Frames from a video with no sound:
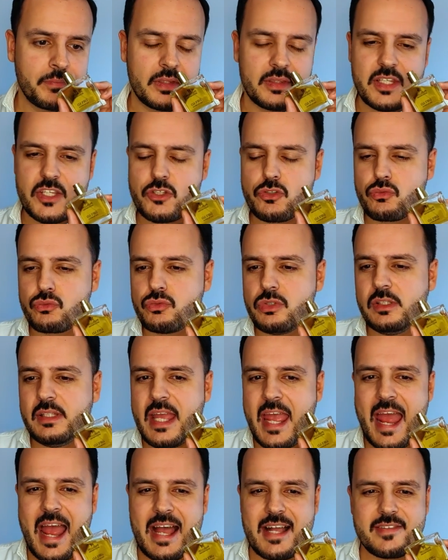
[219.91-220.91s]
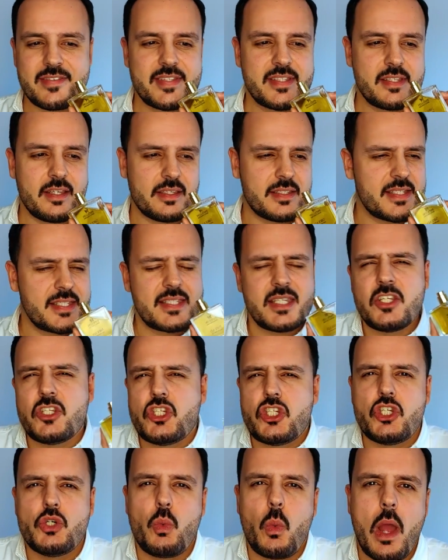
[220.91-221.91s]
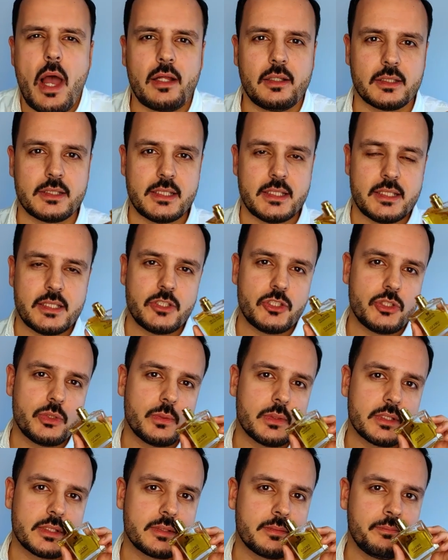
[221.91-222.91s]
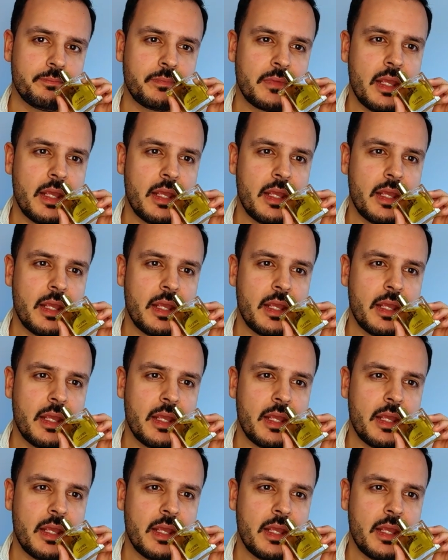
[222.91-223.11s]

This really has a sensuality into it.